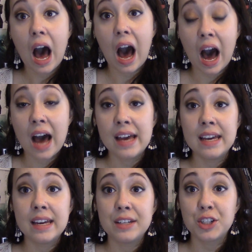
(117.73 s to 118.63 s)

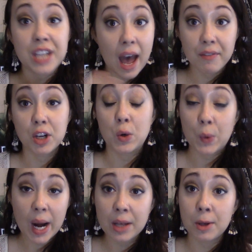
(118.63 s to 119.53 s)
I just have an
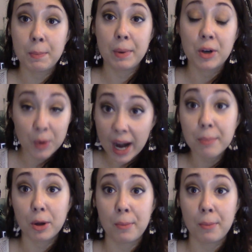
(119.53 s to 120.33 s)
incredible